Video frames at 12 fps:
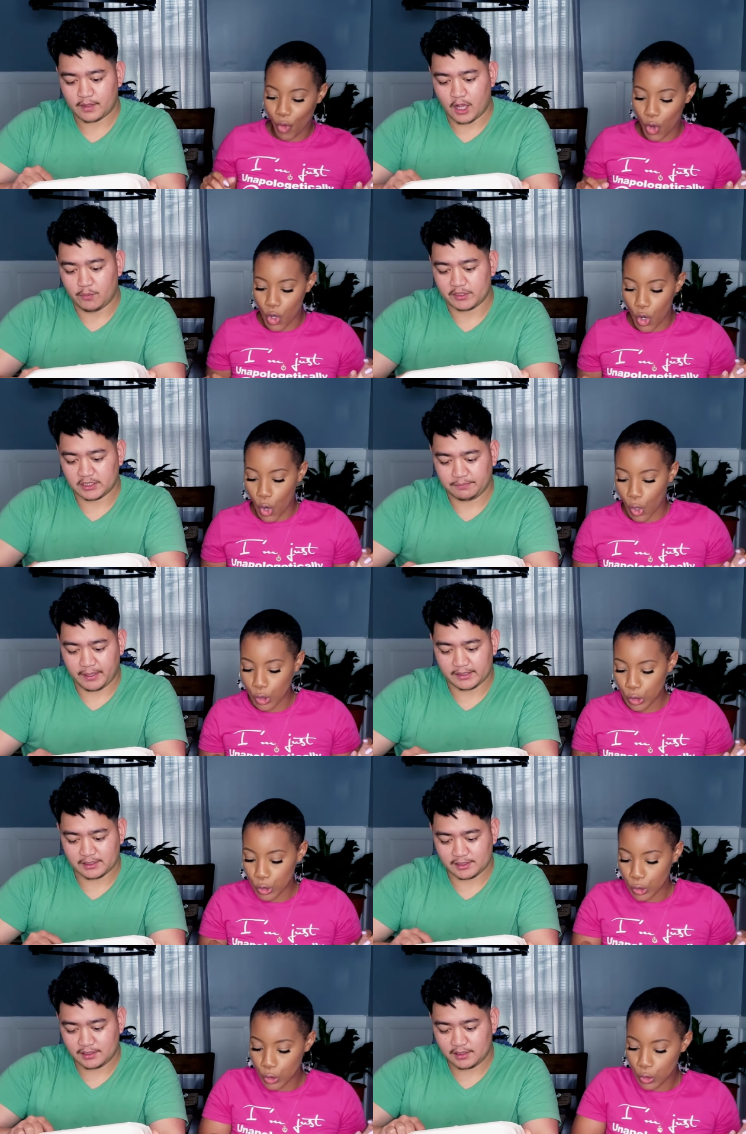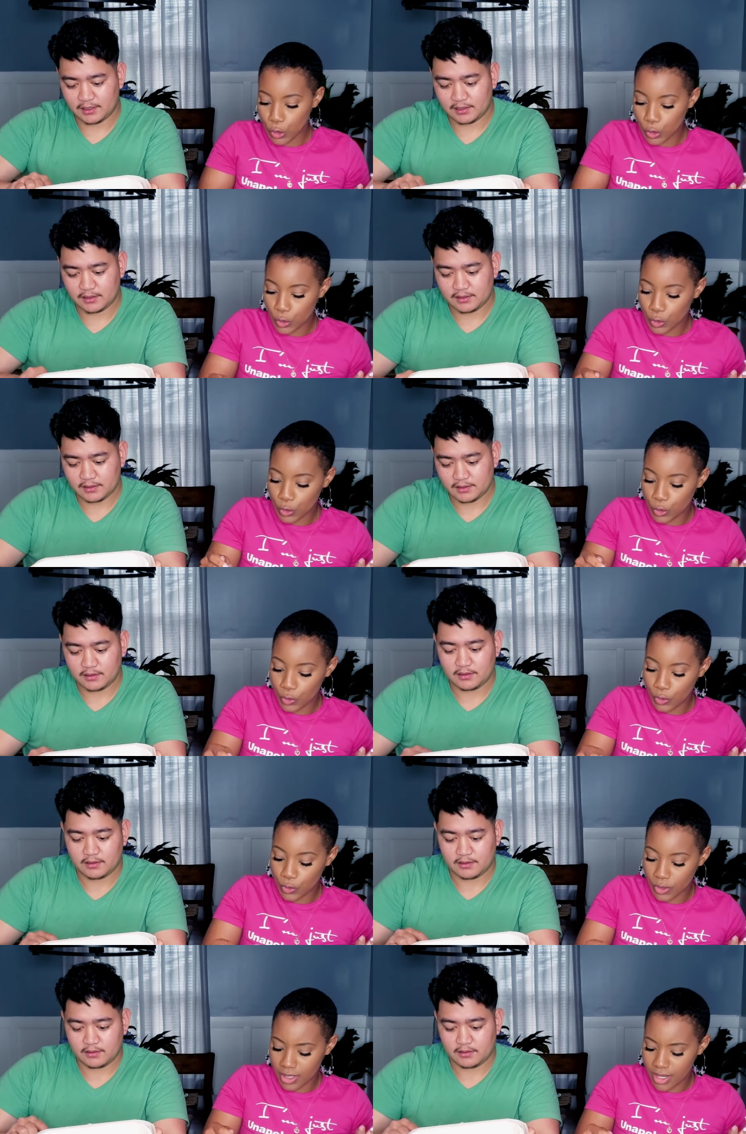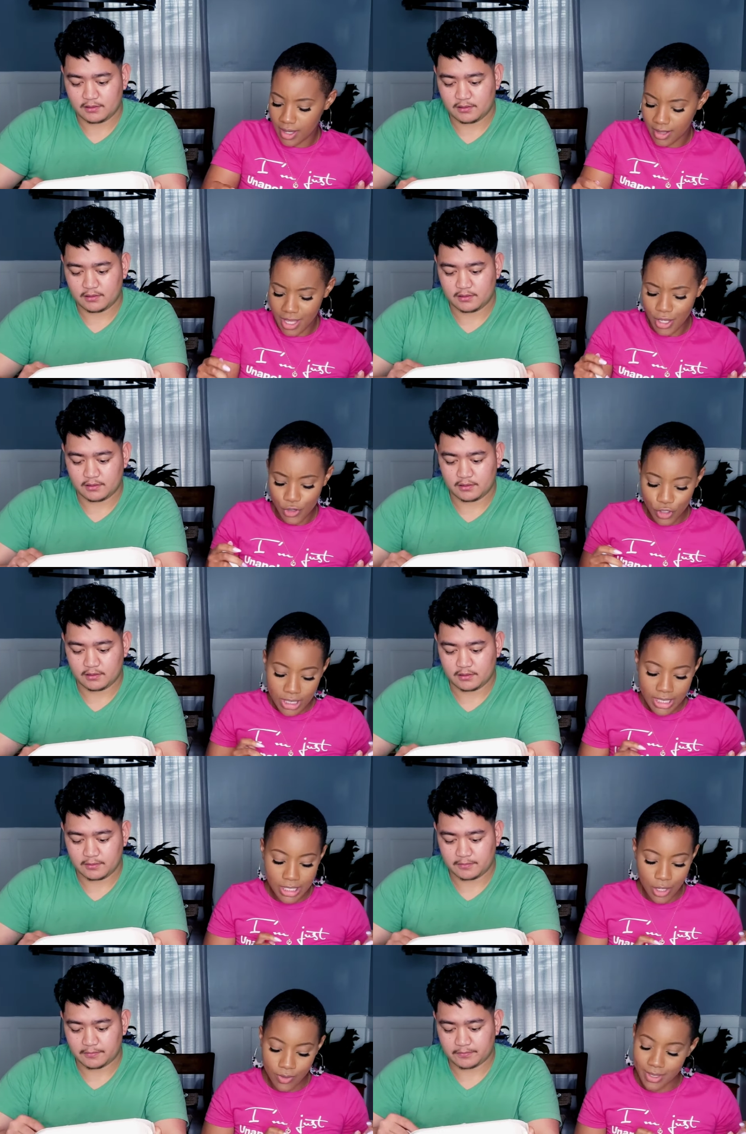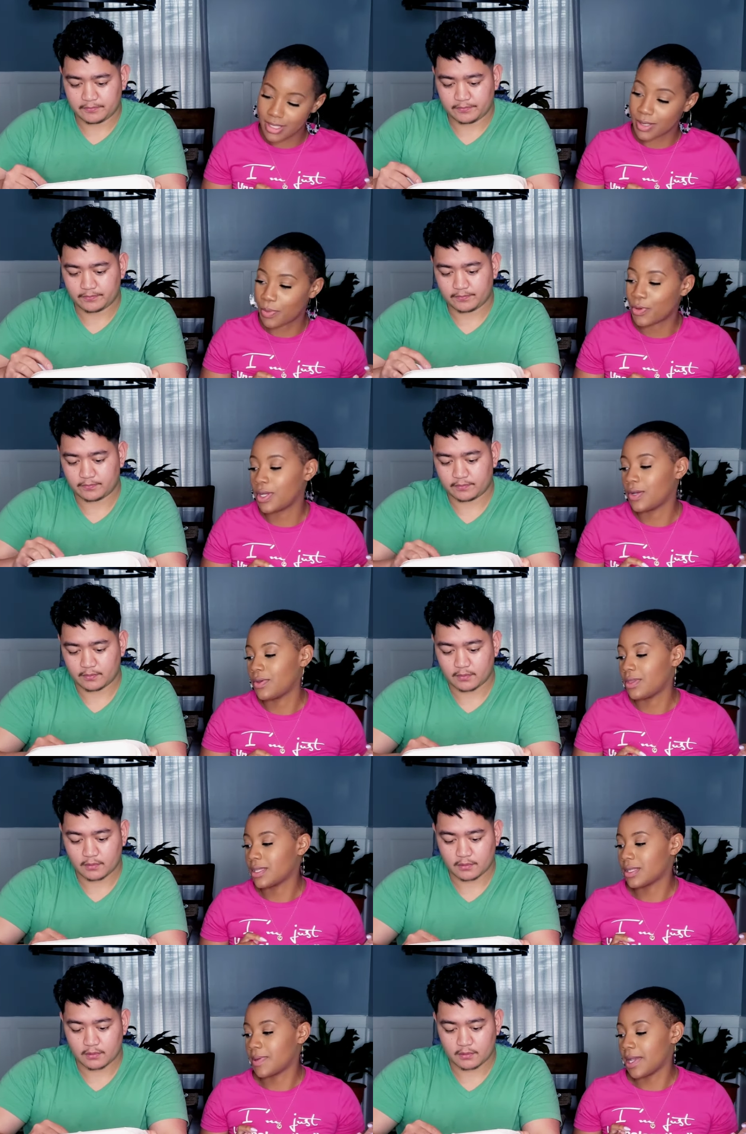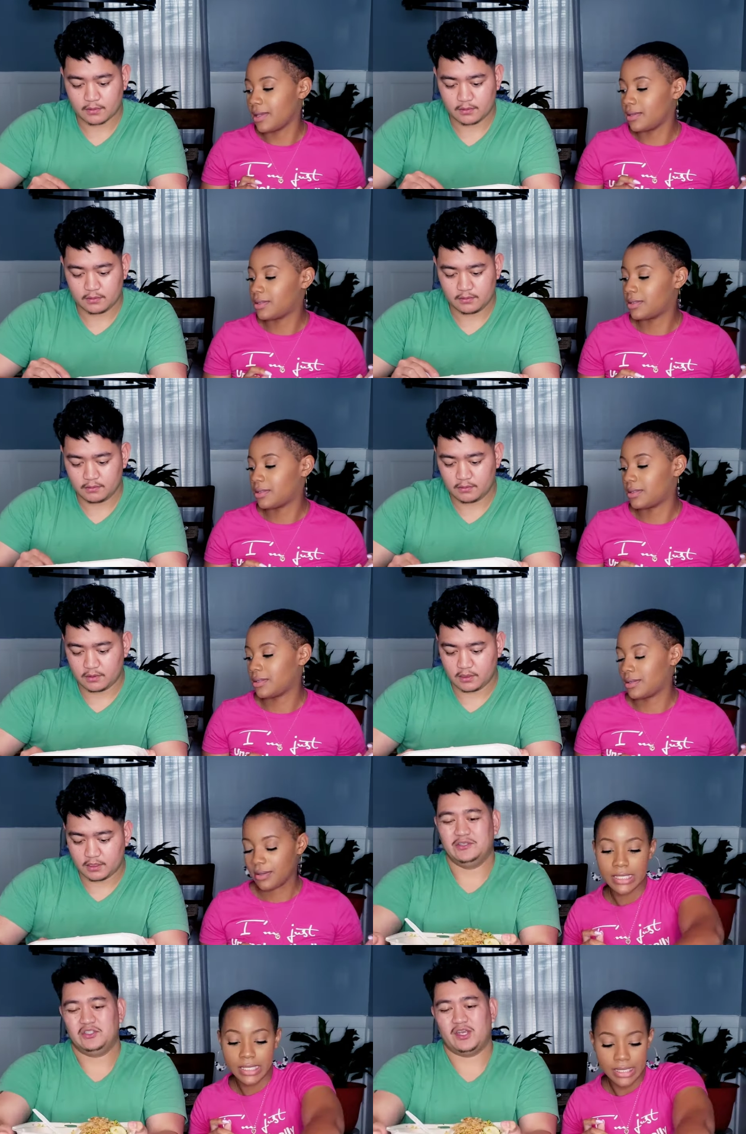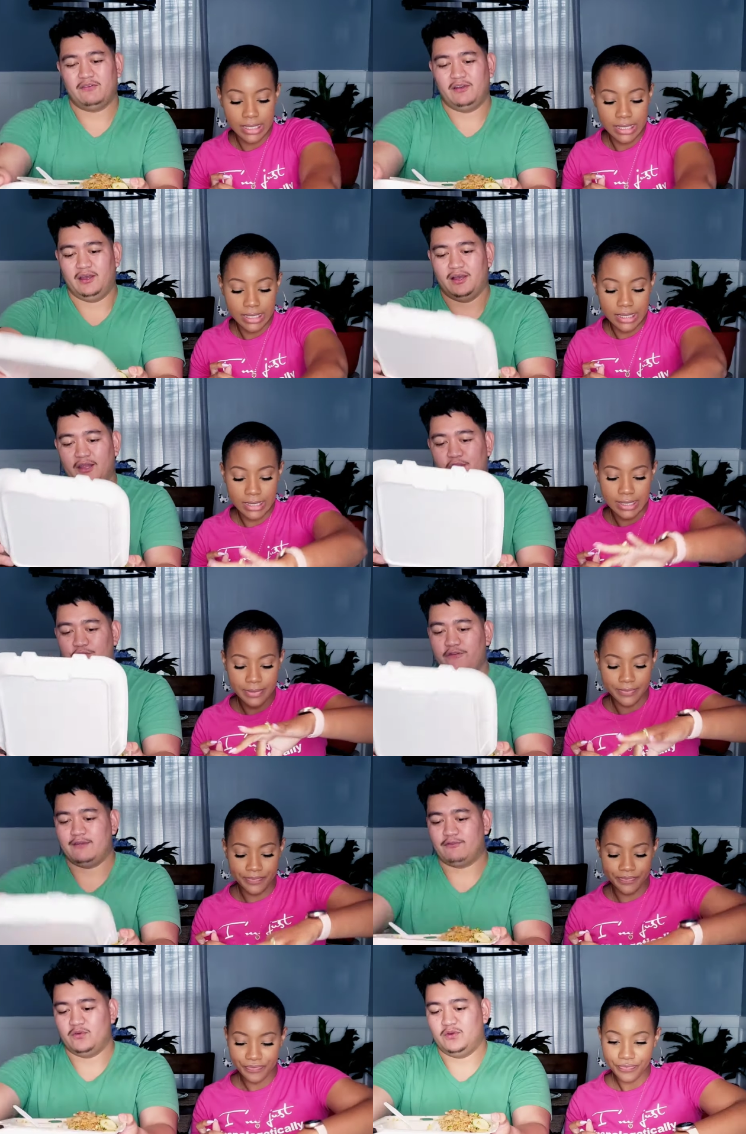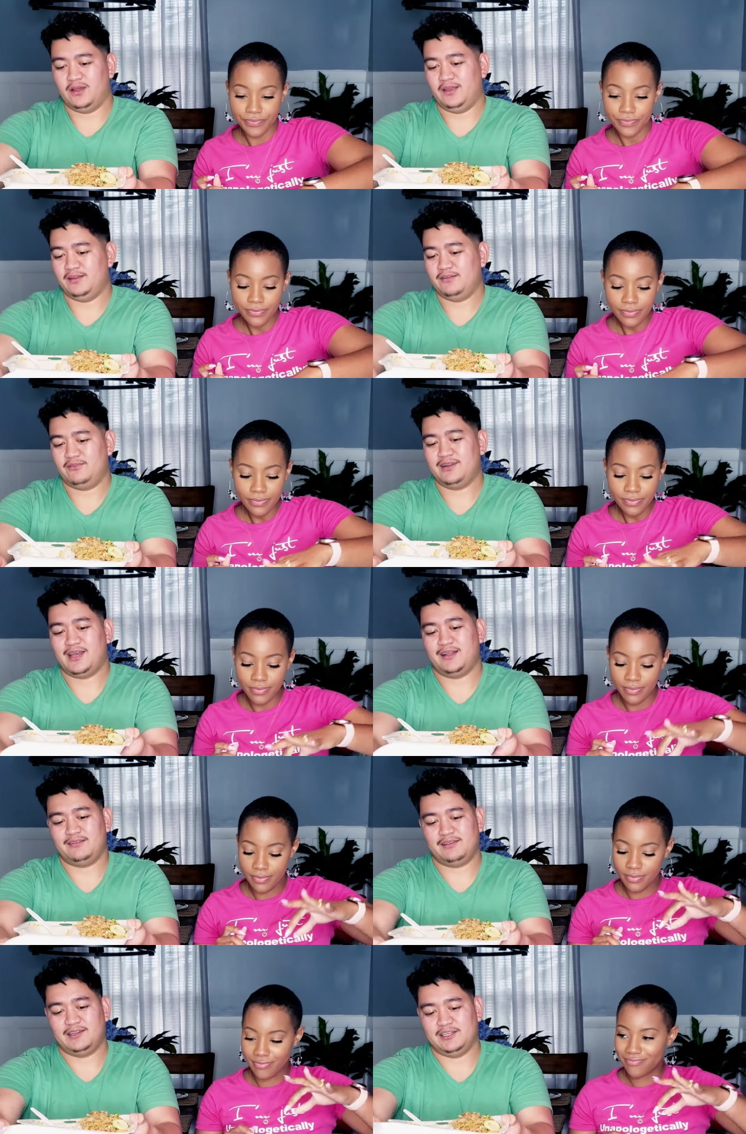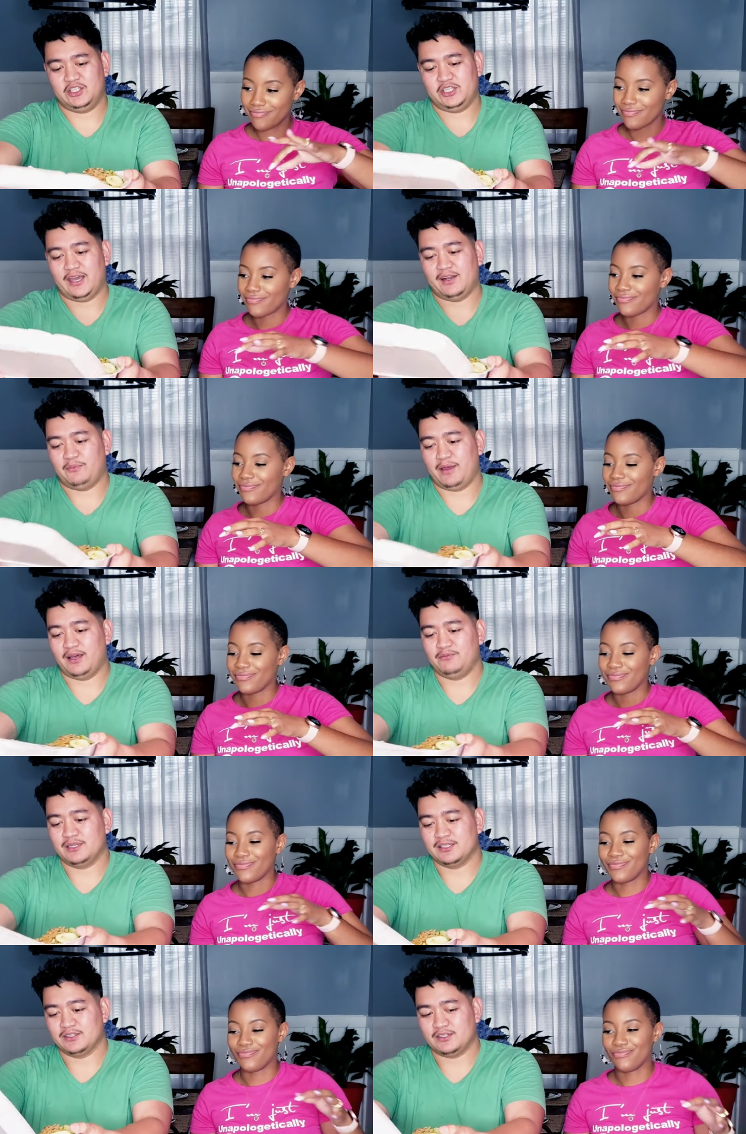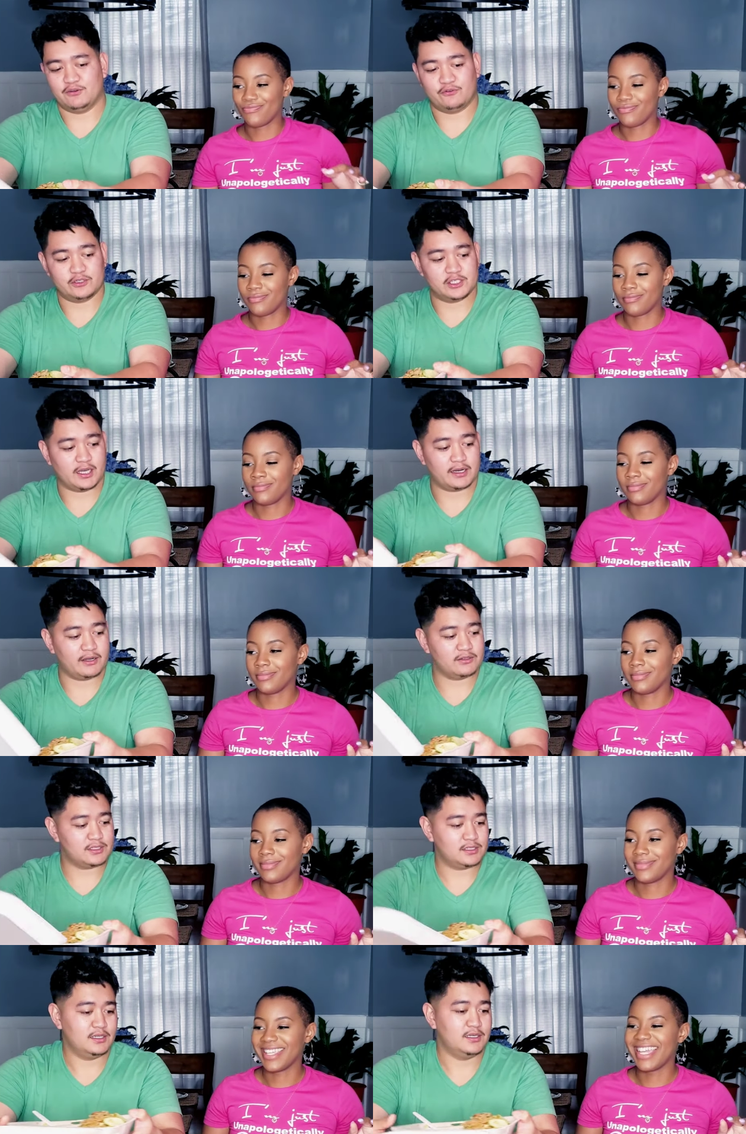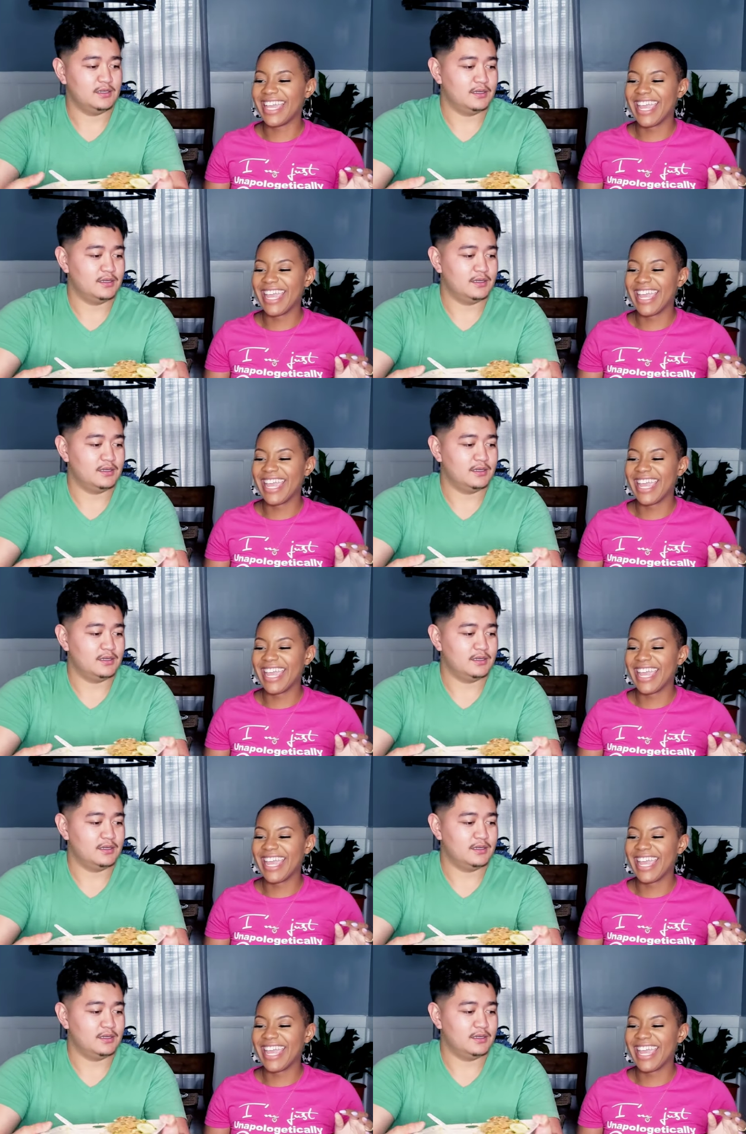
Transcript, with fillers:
Speaker 1: Oh, it's spicy. Yeah, they usually don't disappoint on the spice.
Speaker 2: Yeah. So that other favorite one. We're not gonna shout them out because there's no free shout outs.